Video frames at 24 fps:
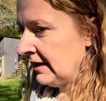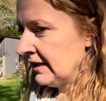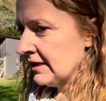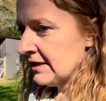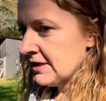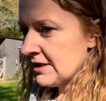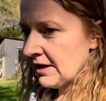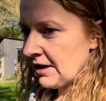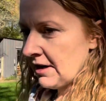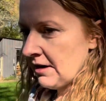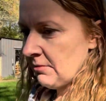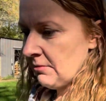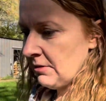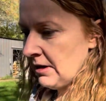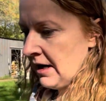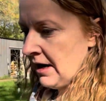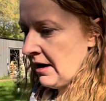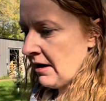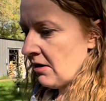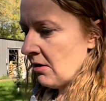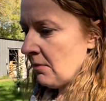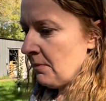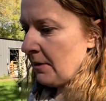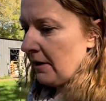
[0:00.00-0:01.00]
to come and
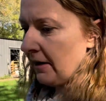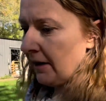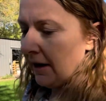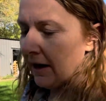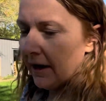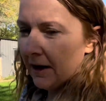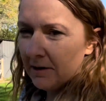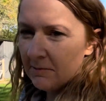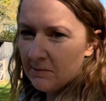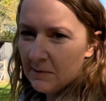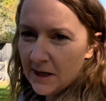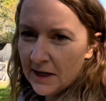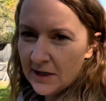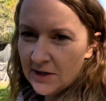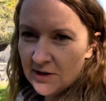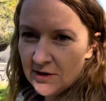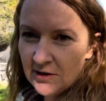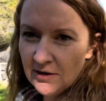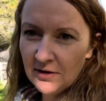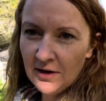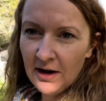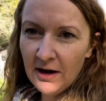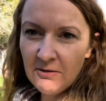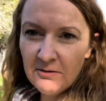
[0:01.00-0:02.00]
help and make
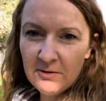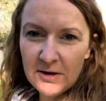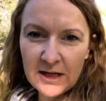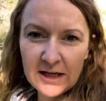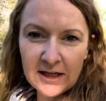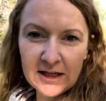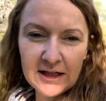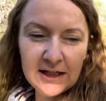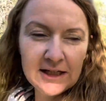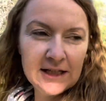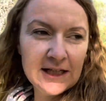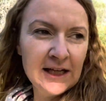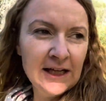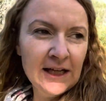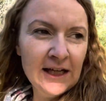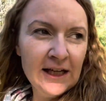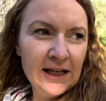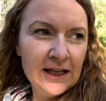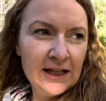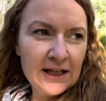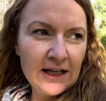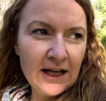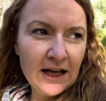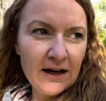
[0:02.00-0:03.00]
sure that we could
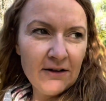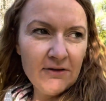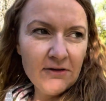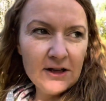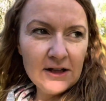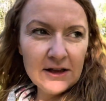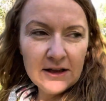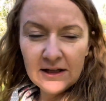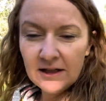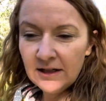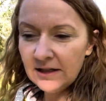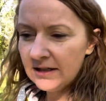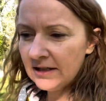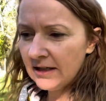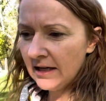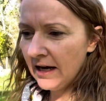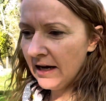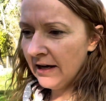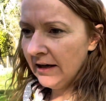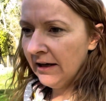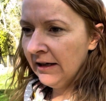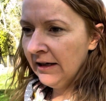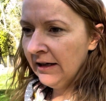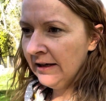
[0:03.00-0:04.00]
get everything
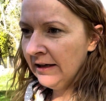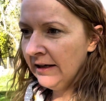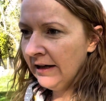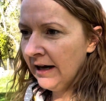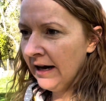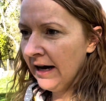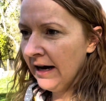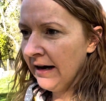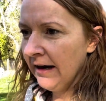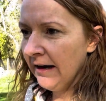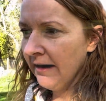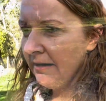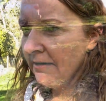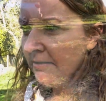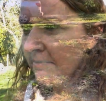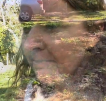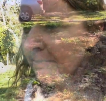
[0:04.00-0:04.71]
done. I don't